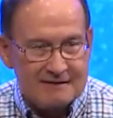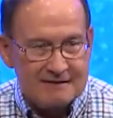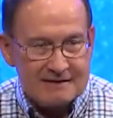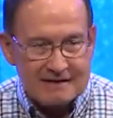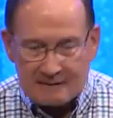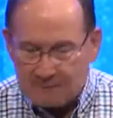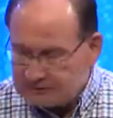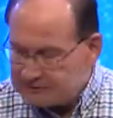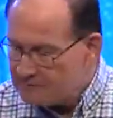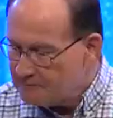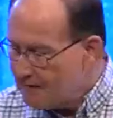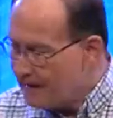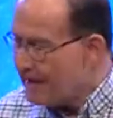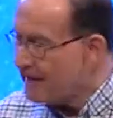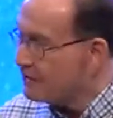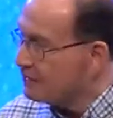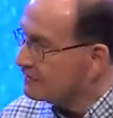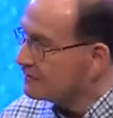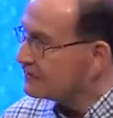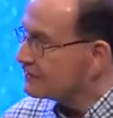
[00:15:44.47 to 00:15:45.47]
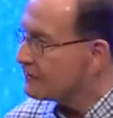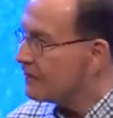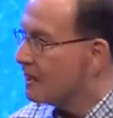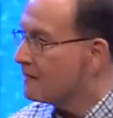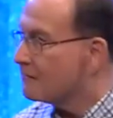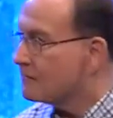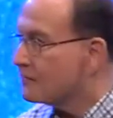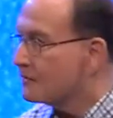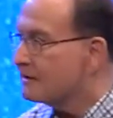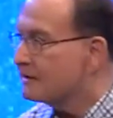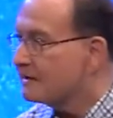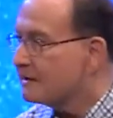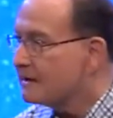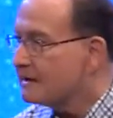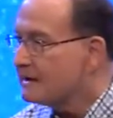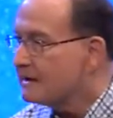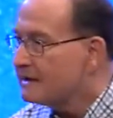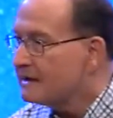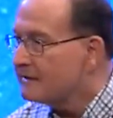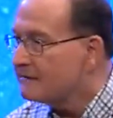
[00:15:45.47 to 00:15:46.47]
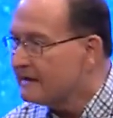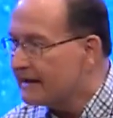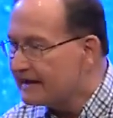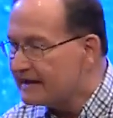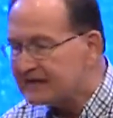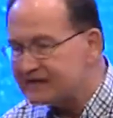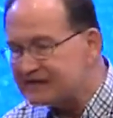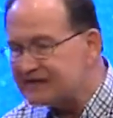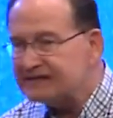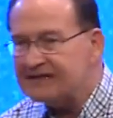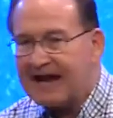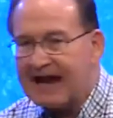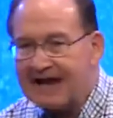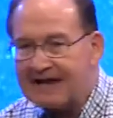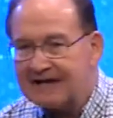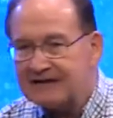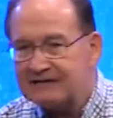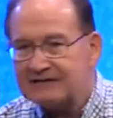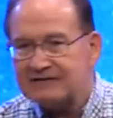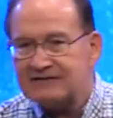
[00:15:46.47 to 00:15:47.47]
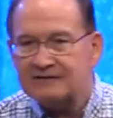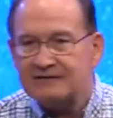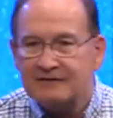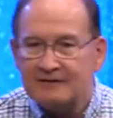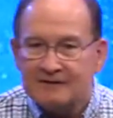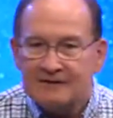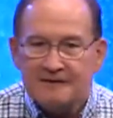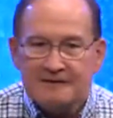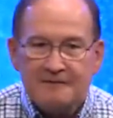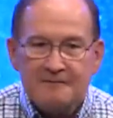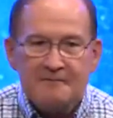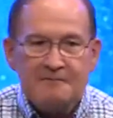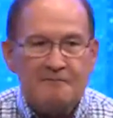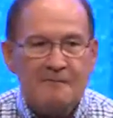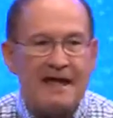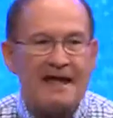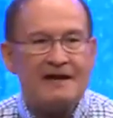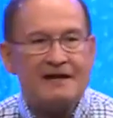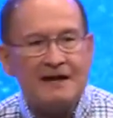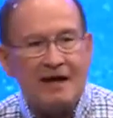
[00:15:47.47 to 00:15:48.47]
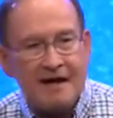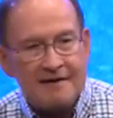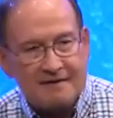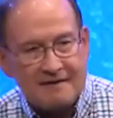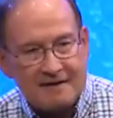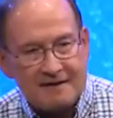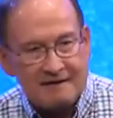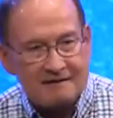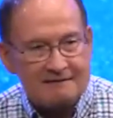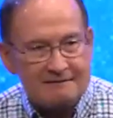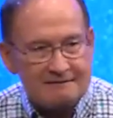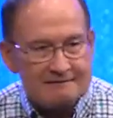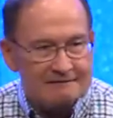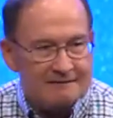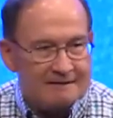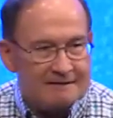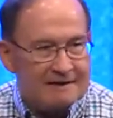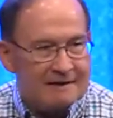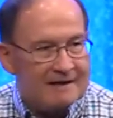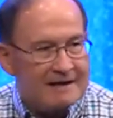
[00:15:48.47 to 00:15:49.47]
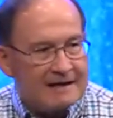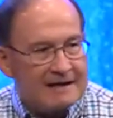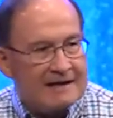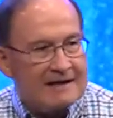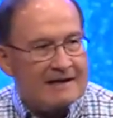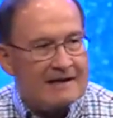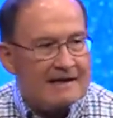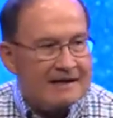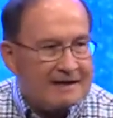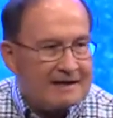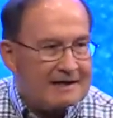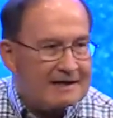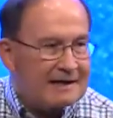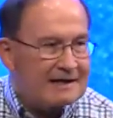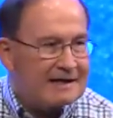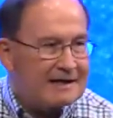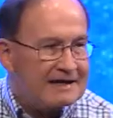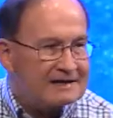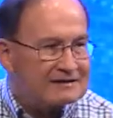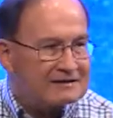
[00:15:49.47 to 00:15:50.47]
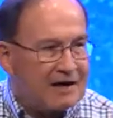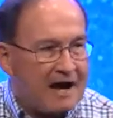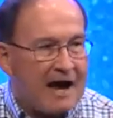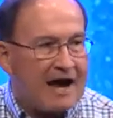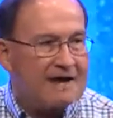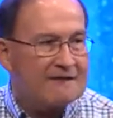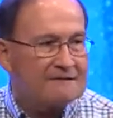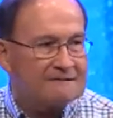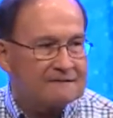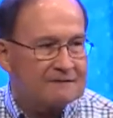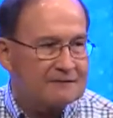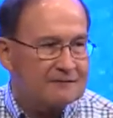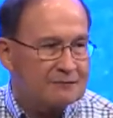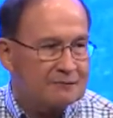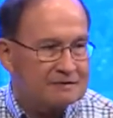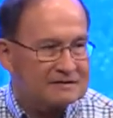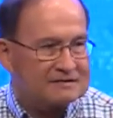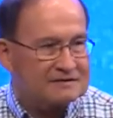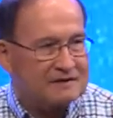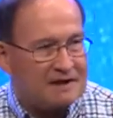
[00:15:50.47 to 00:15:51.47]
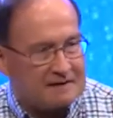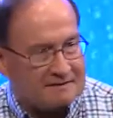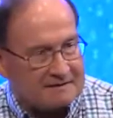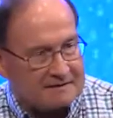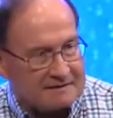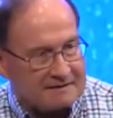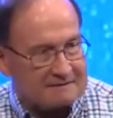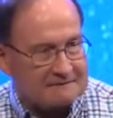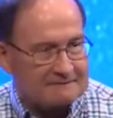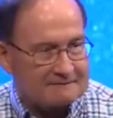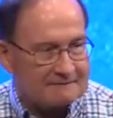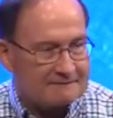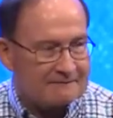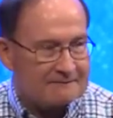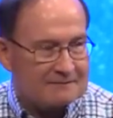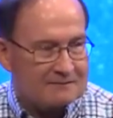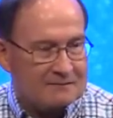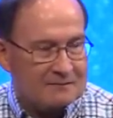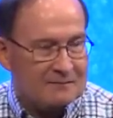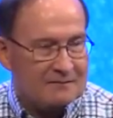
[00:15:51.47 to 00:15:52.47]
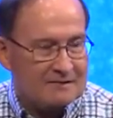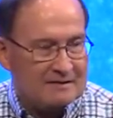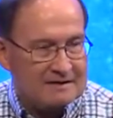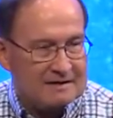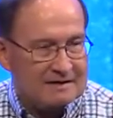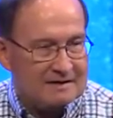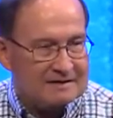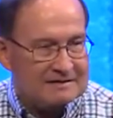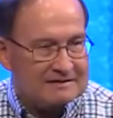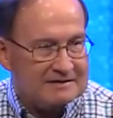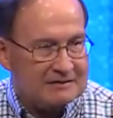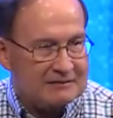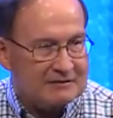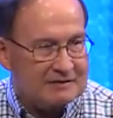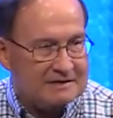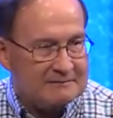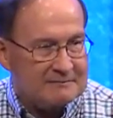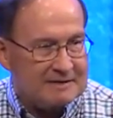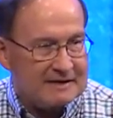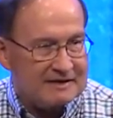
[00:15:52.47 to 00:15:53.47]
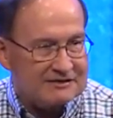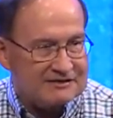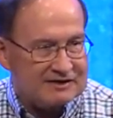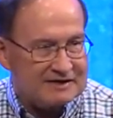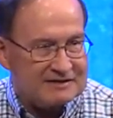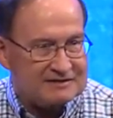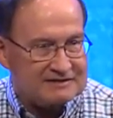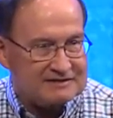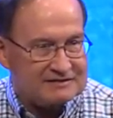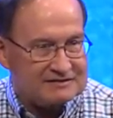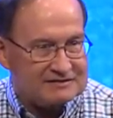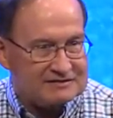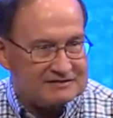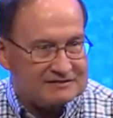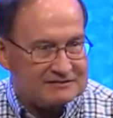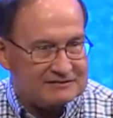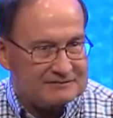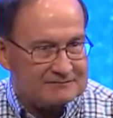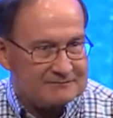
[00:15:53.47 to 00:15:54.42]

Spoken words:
And he was a man who discovered that his status meant nothing. His life was nothing until he met Jesus.